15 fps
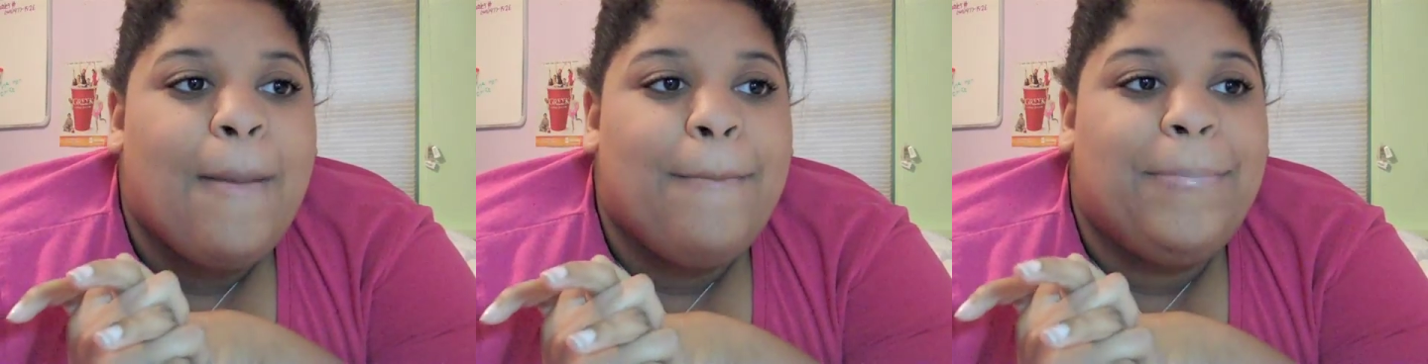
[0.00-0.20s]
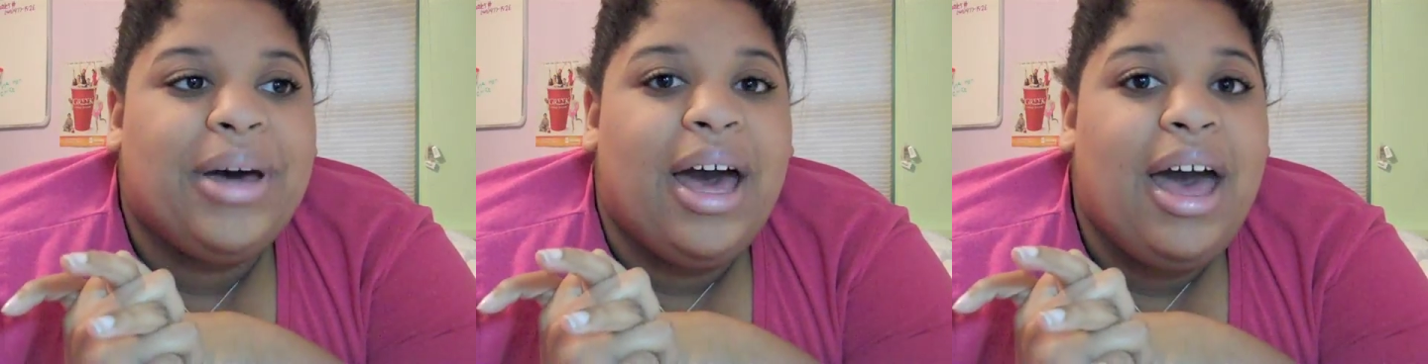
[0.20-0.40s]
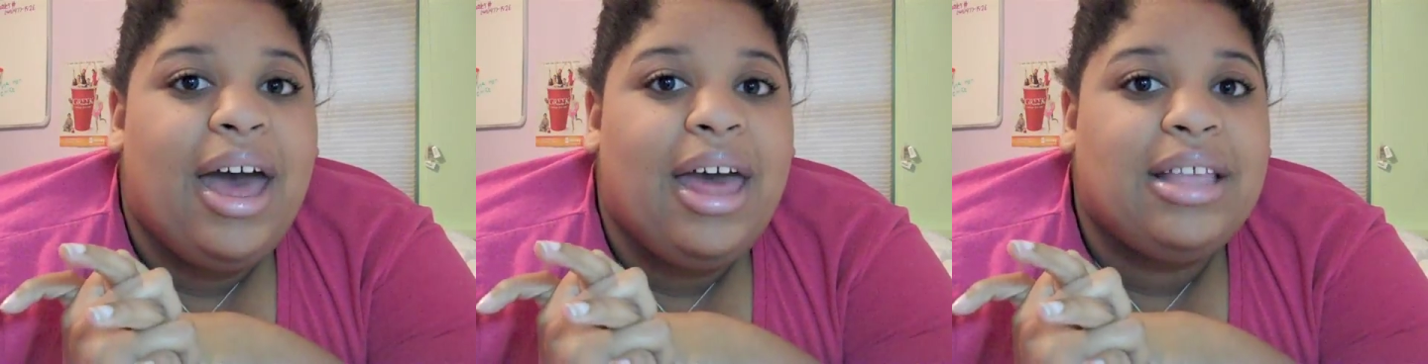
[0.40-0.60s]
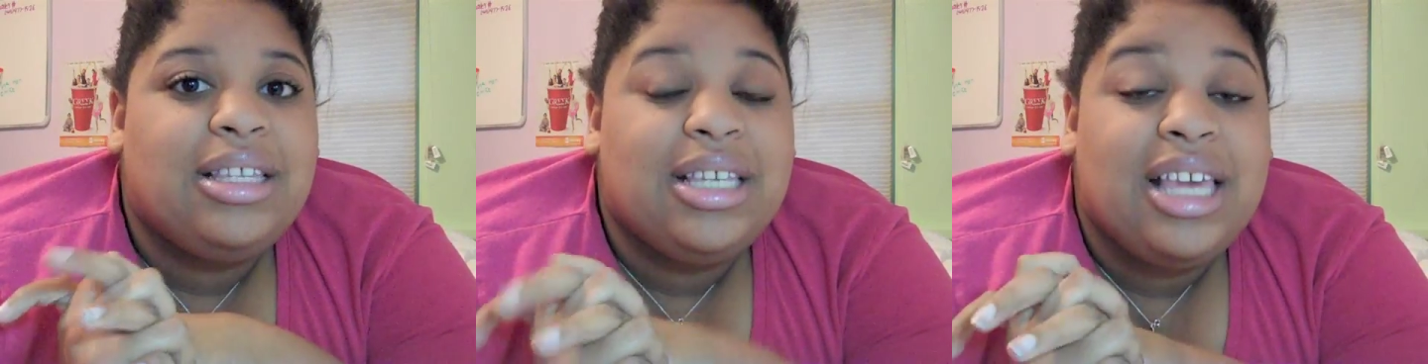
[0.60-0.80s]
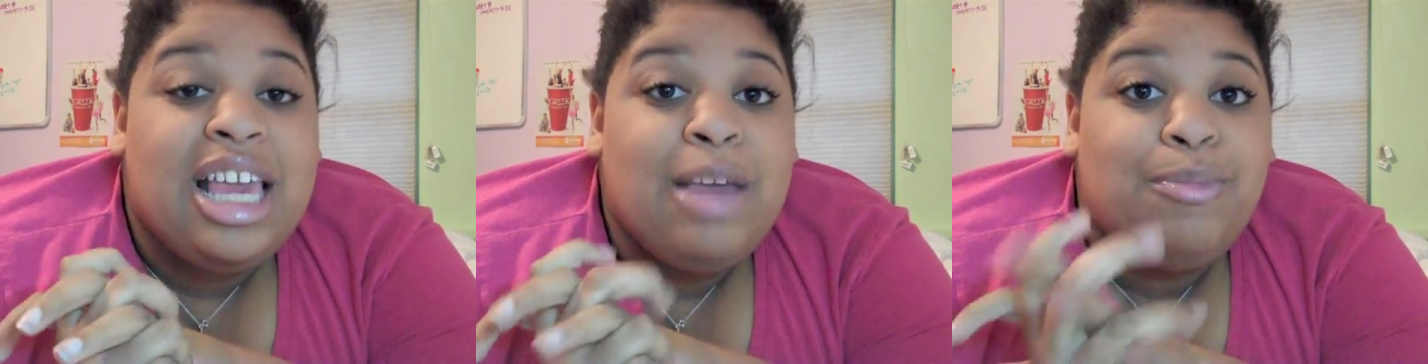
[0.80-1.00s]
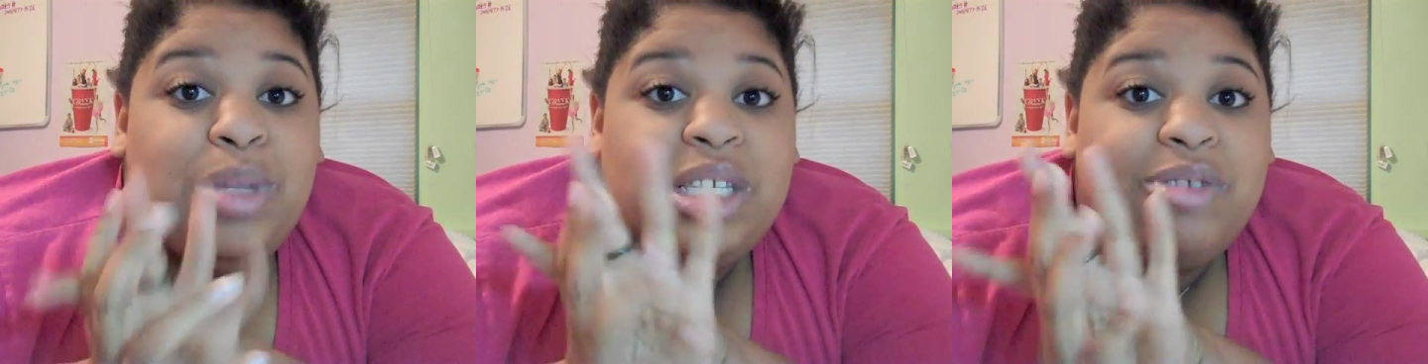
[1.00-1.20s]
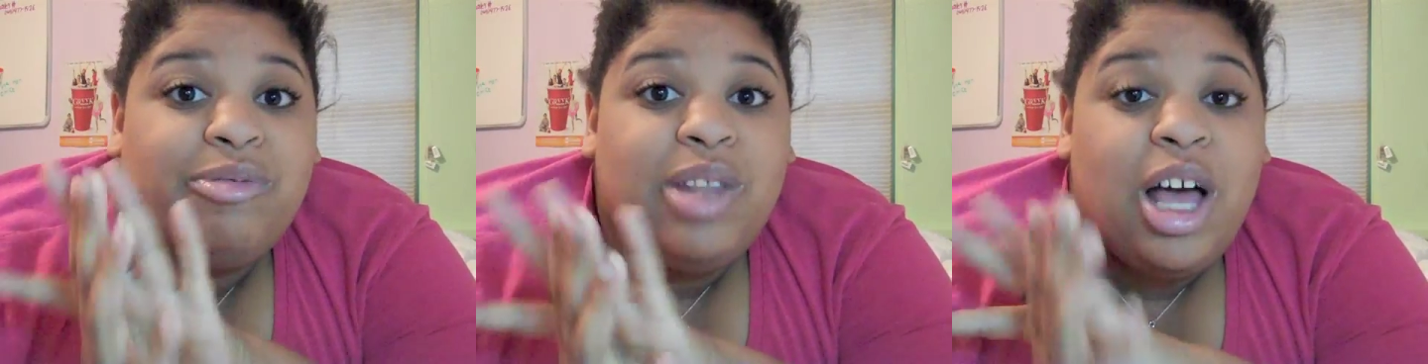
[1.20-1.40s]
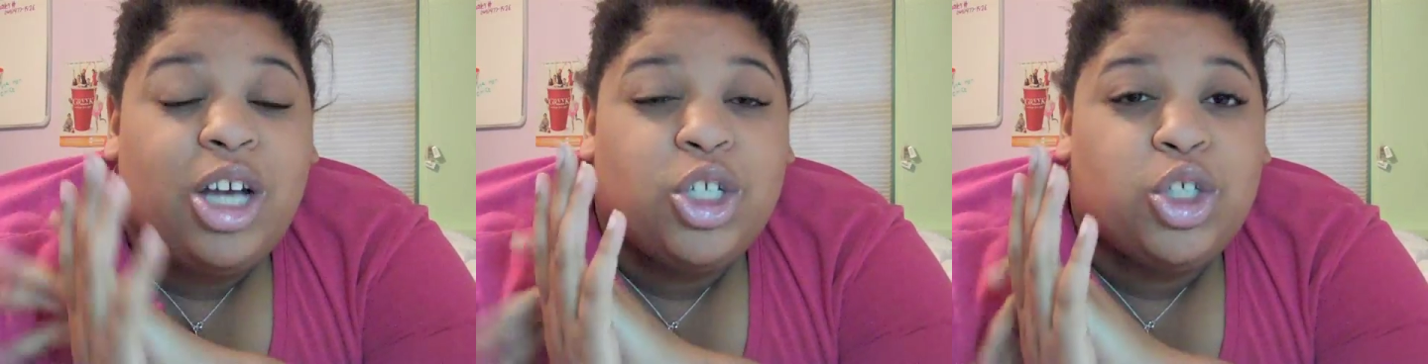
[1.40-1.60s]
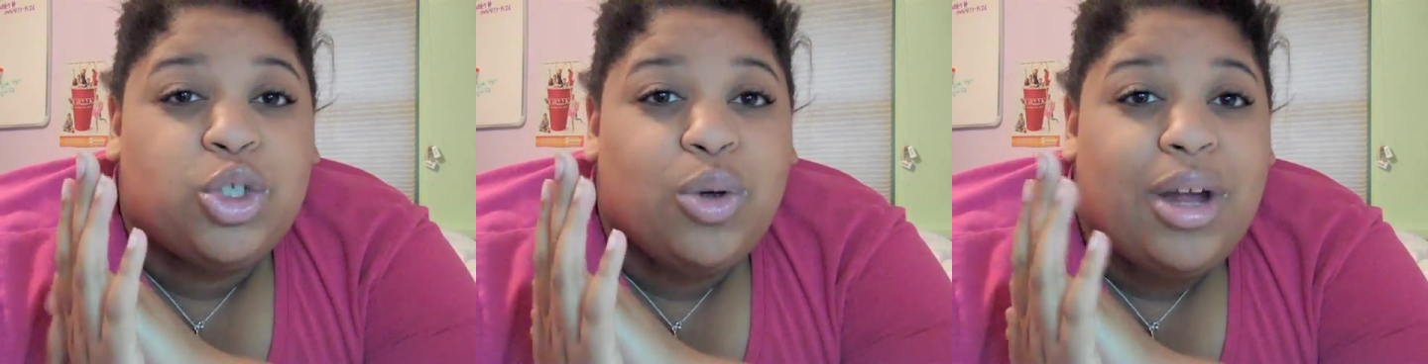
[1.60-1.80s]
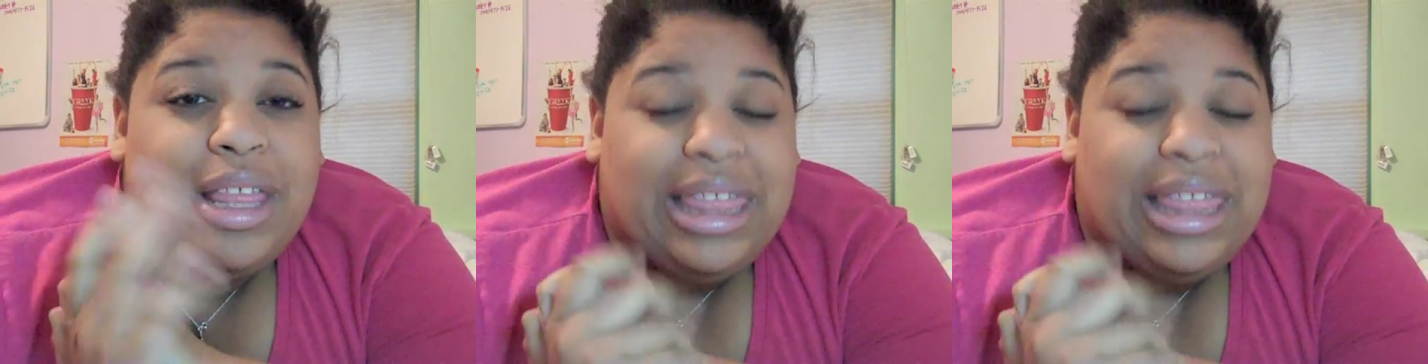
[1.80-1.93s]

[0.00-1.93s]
But to keep this vlog short,